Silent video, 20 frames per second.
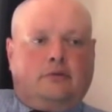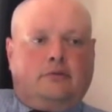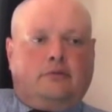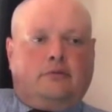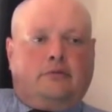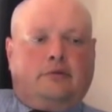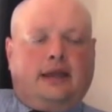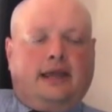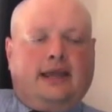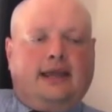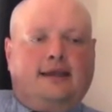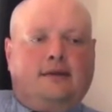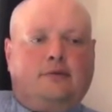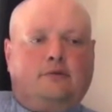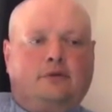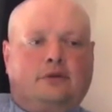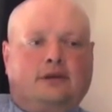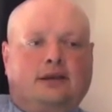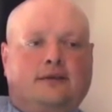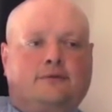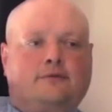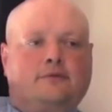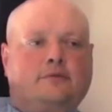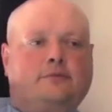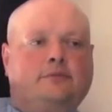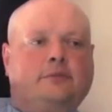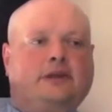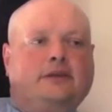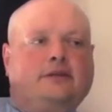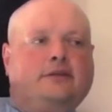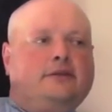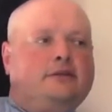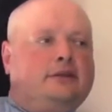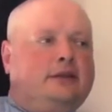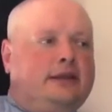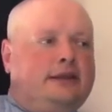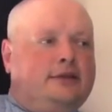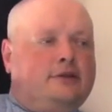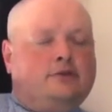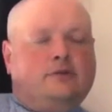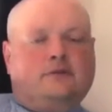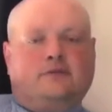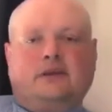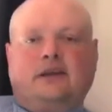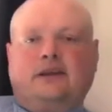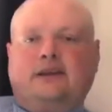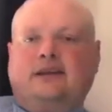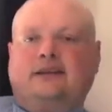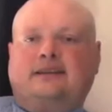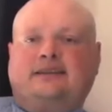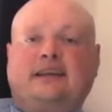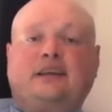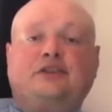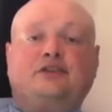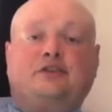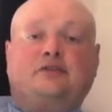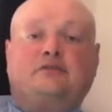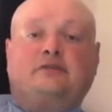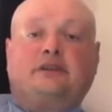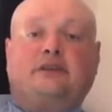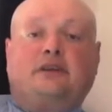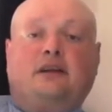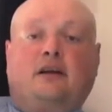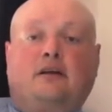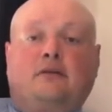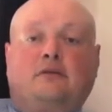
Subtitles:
they would have to admit that they could have done it a century ago.